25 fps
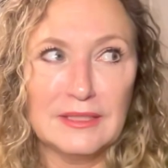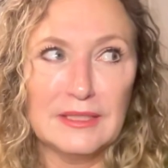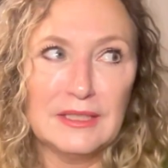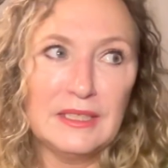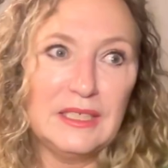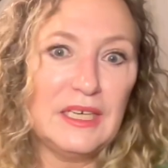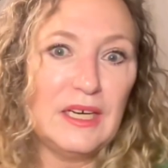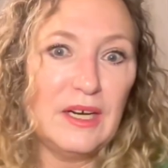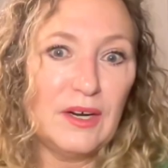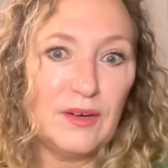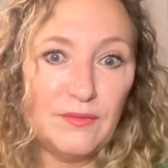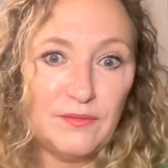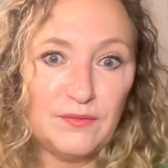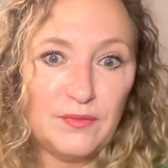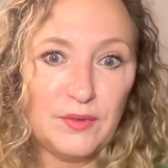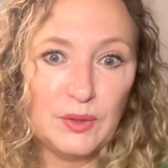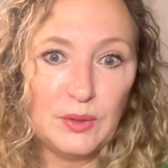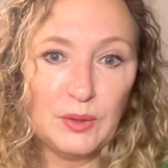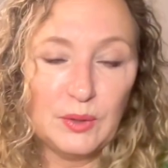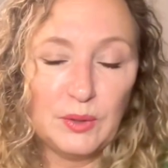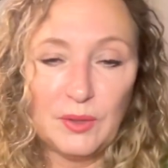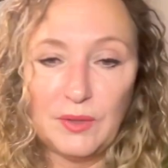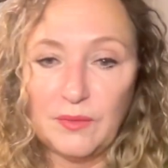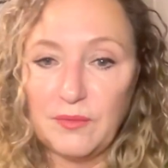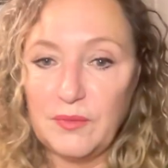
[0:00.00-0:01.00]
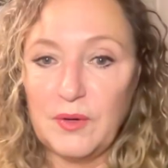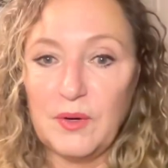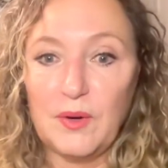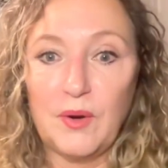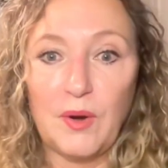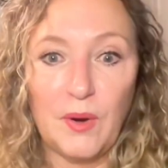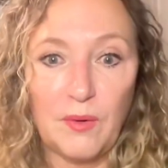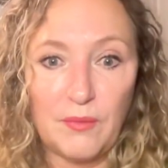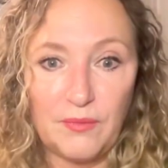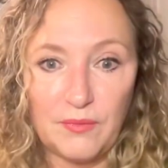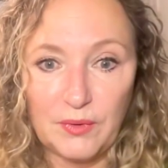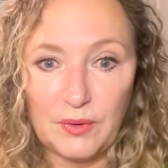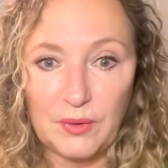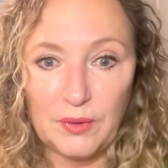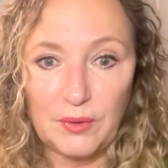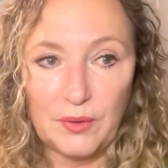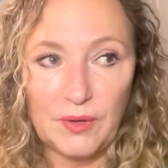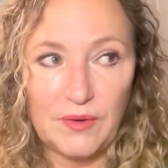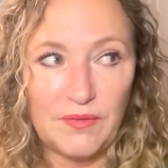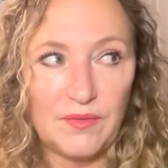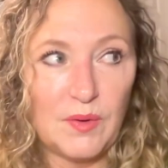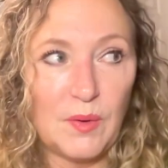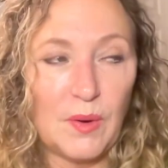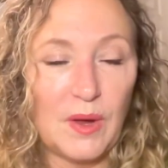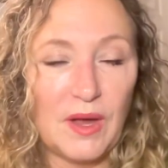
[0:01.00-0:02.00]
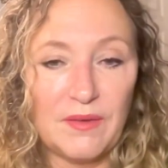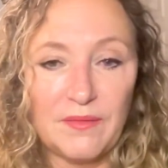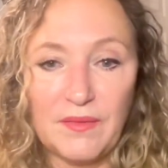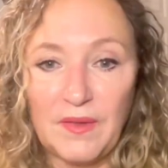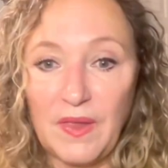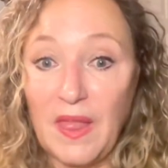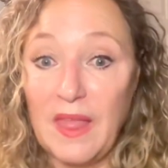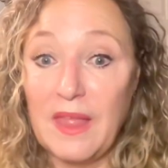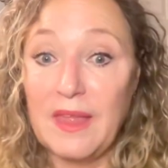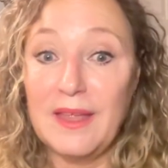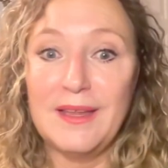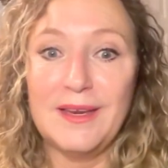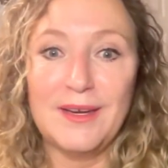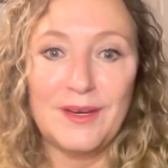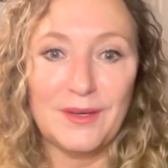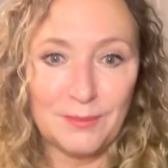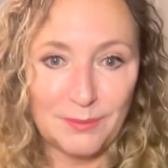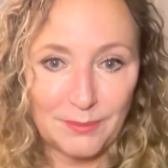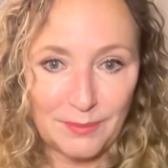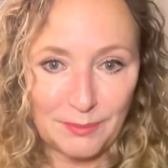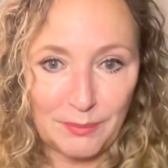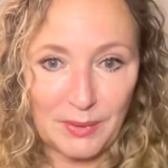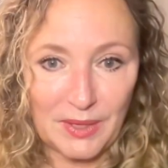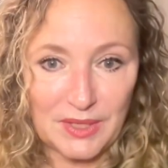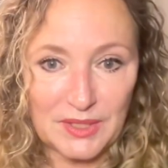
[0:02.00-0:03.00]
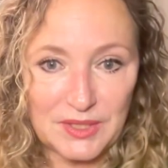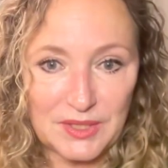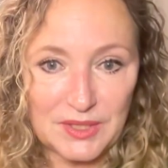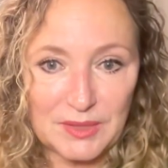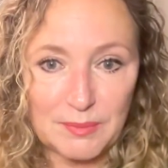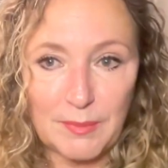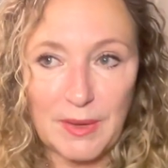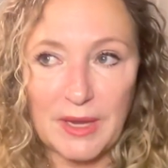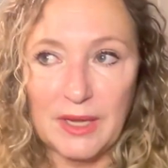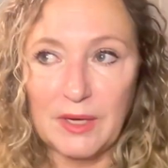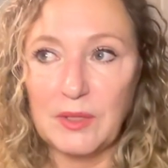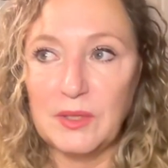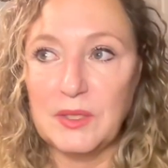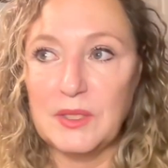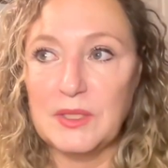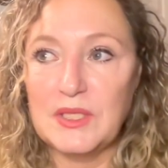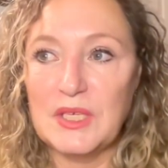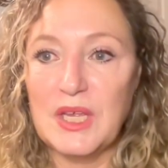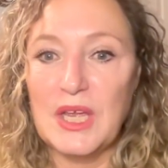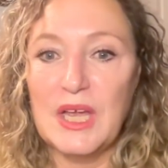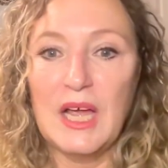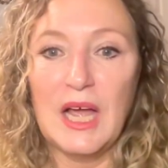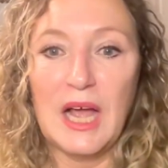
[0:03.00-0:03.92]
you know, food, if we grow food, if you have, you know, precious metals.